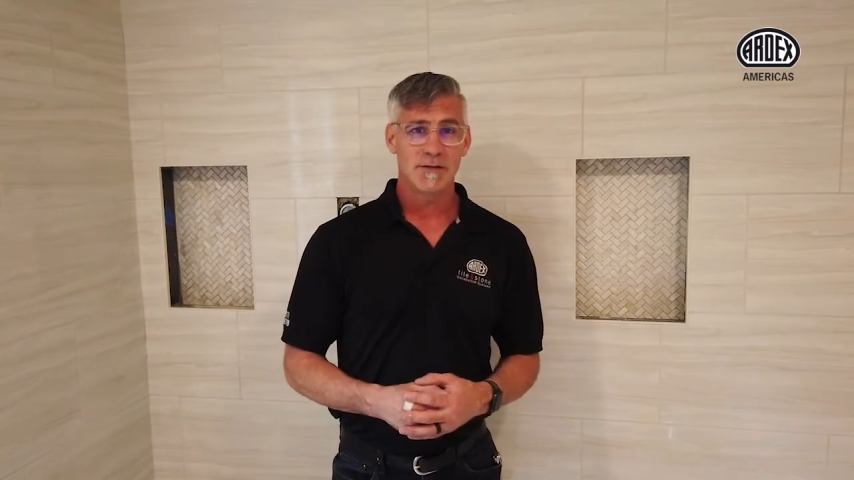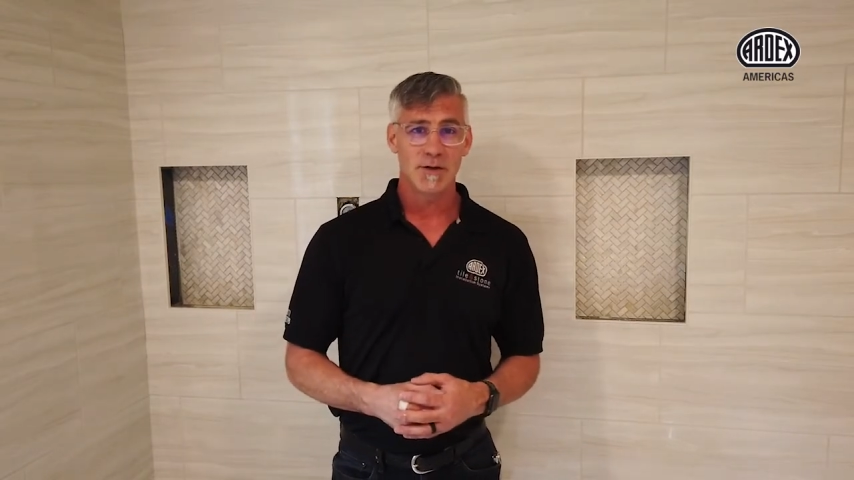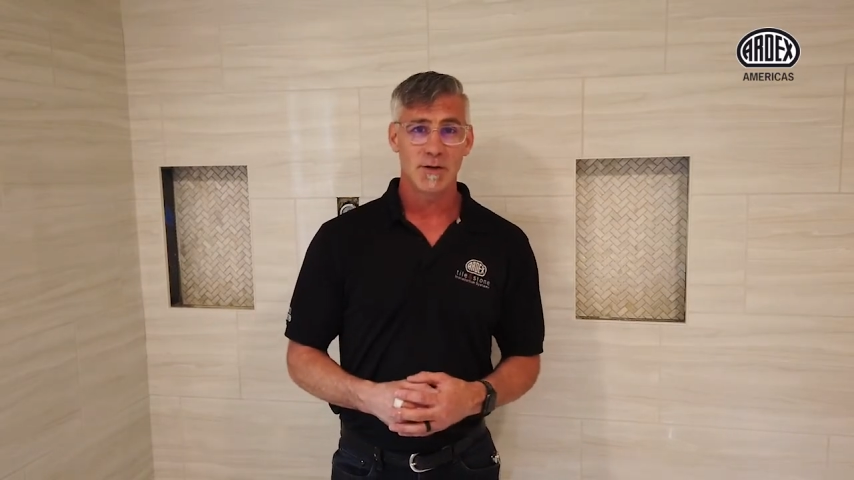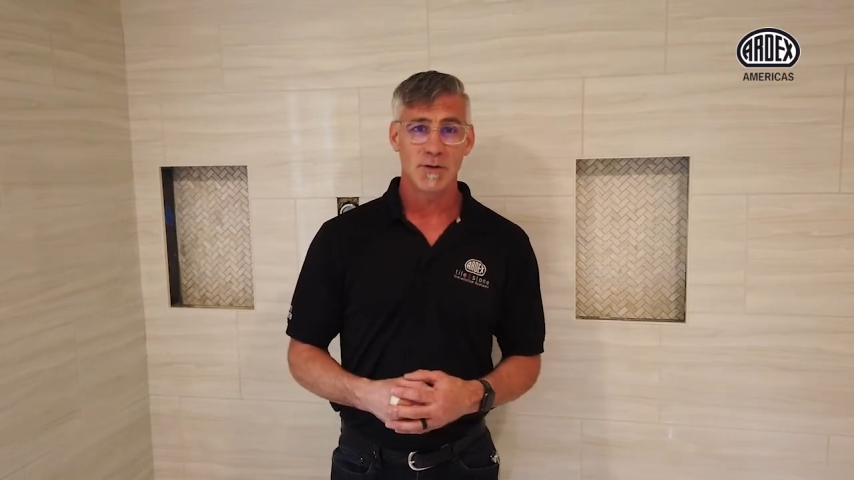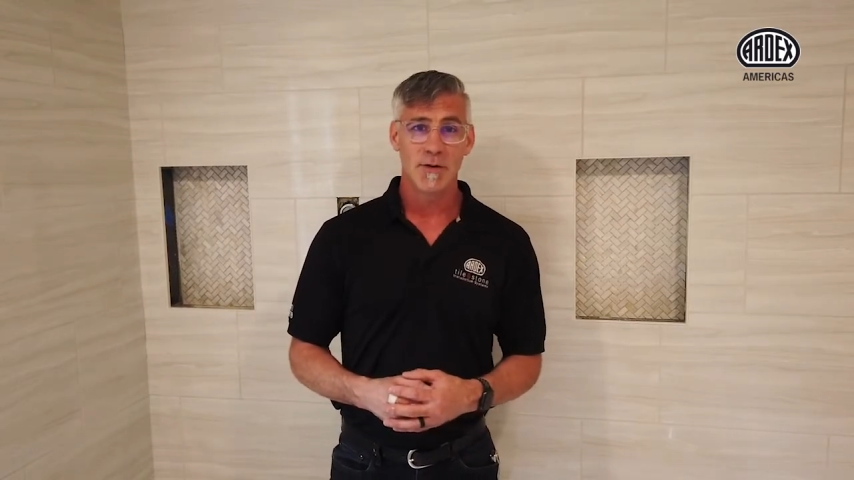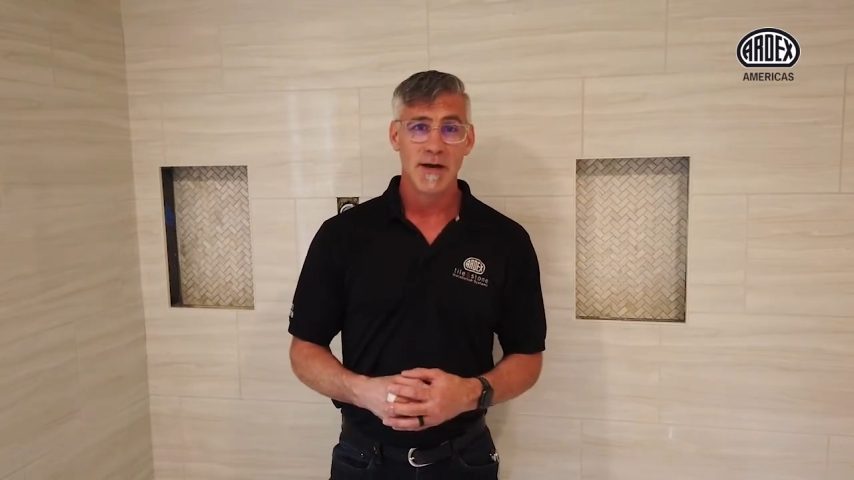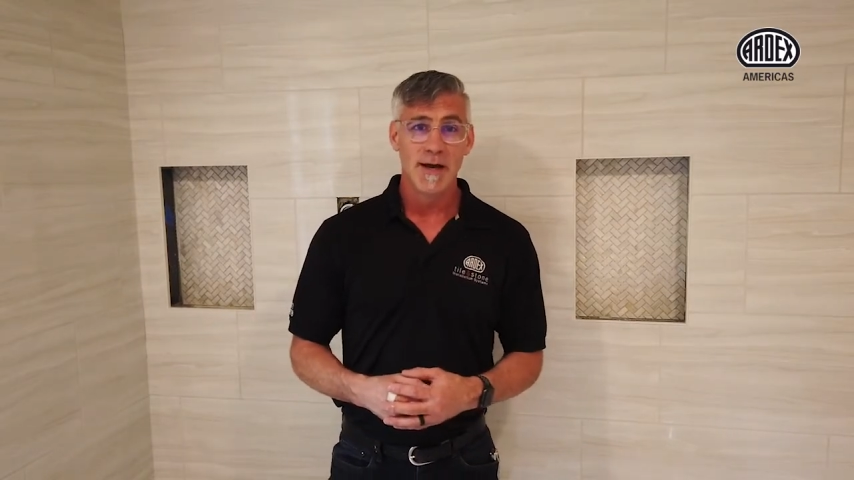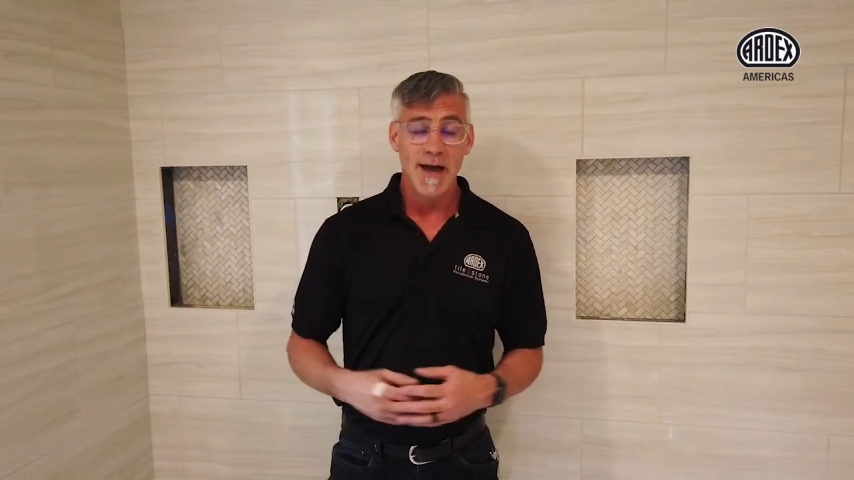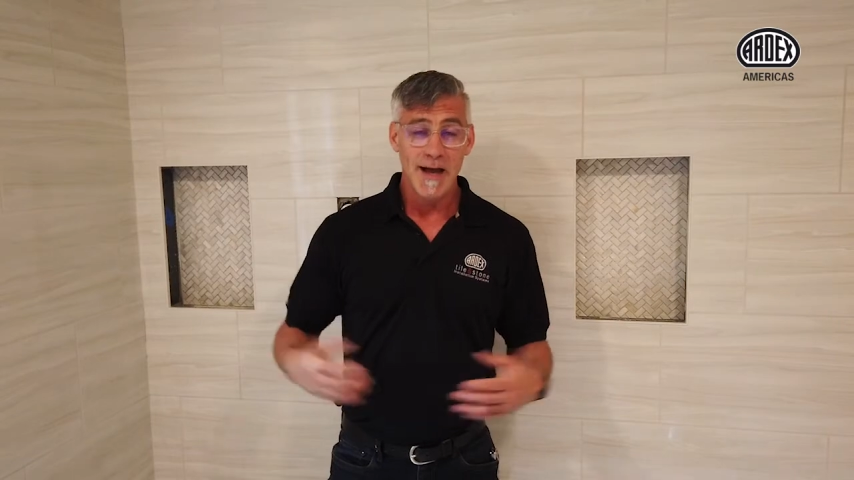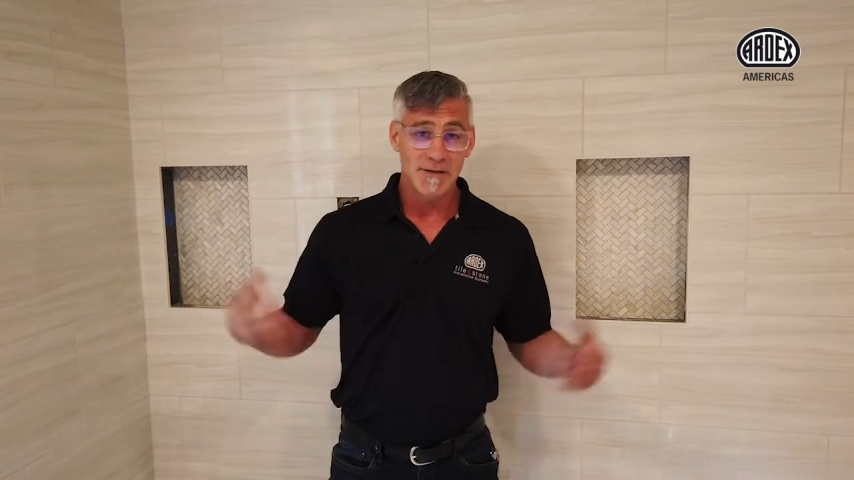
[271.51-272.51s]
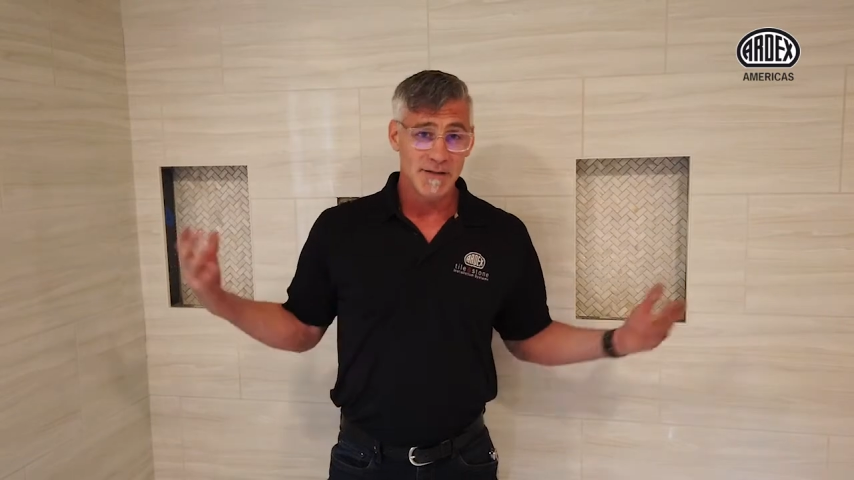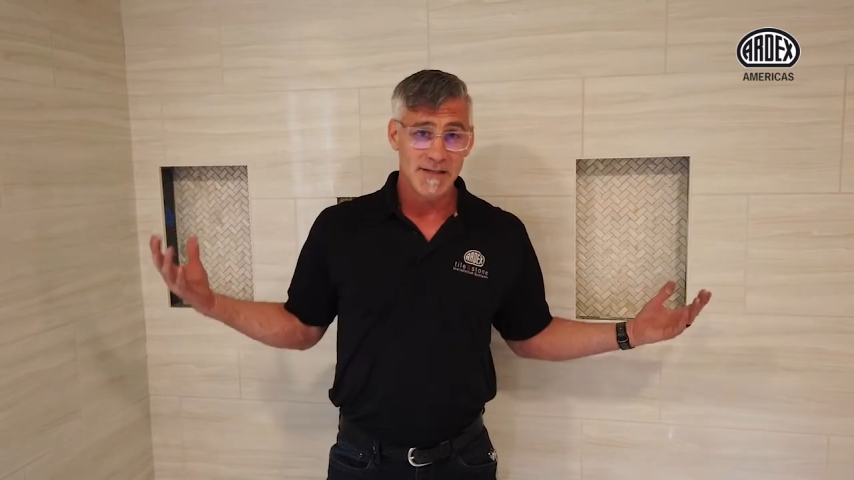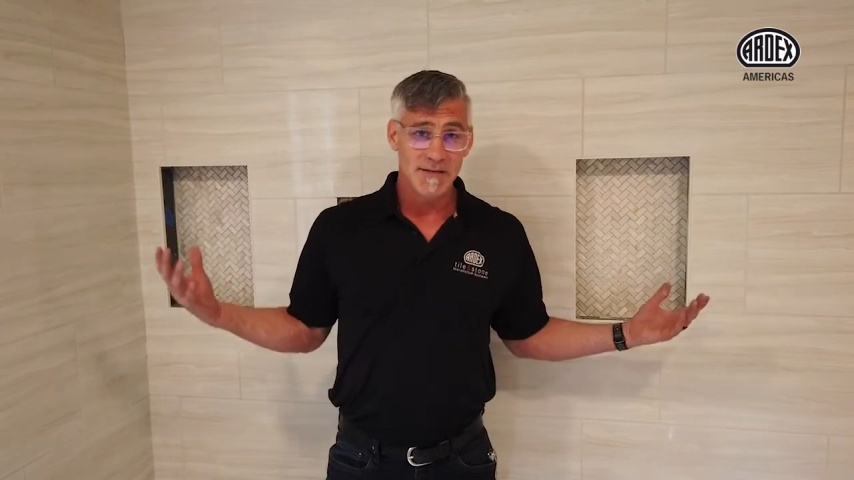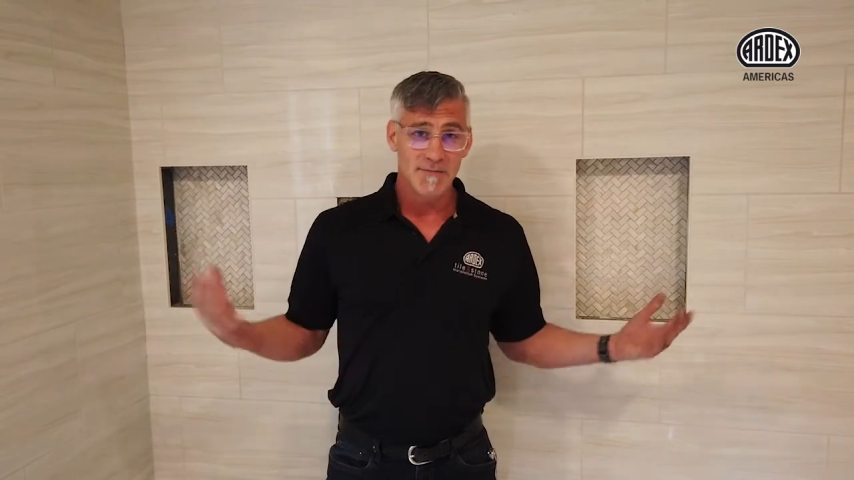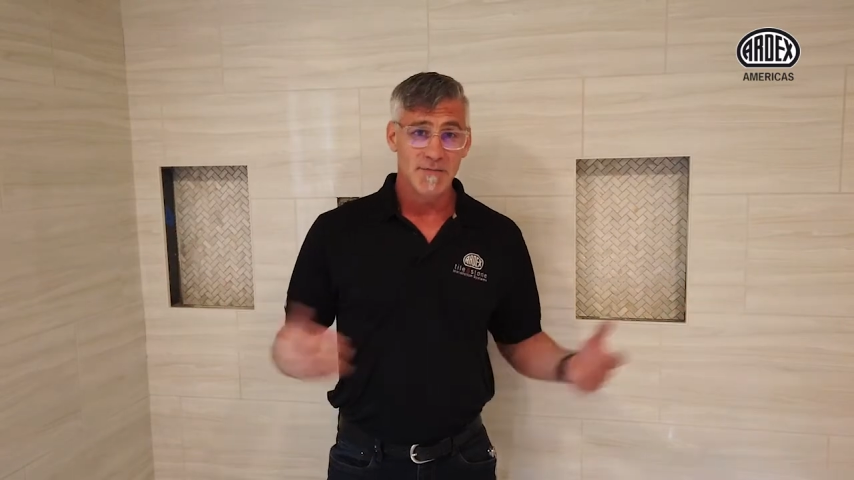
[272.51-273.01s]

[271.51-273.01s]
So as you can see,